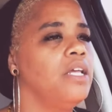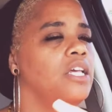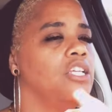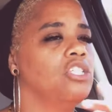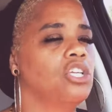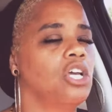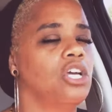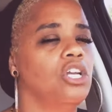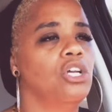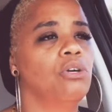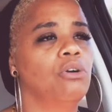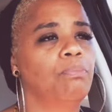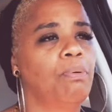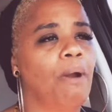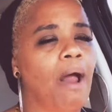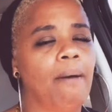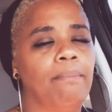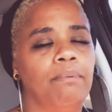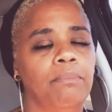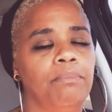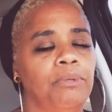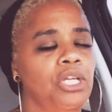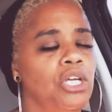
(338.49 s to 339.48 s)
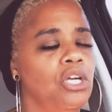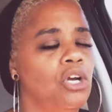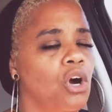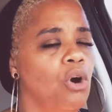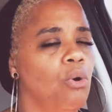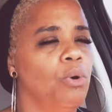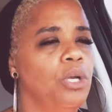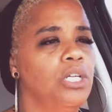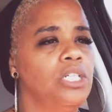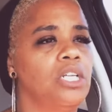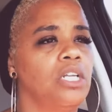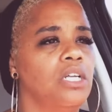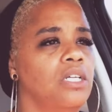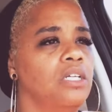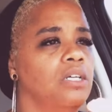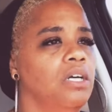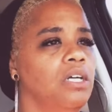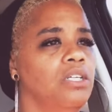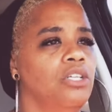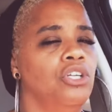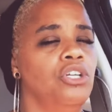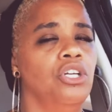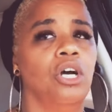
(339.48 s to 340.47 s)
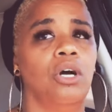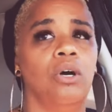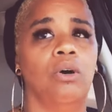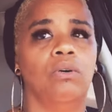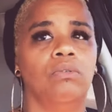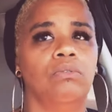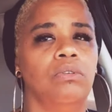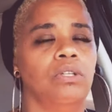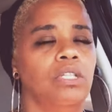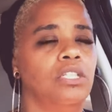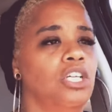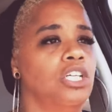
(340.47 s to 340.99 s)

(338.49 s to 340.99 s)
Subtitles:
He's going to probably go into, you know,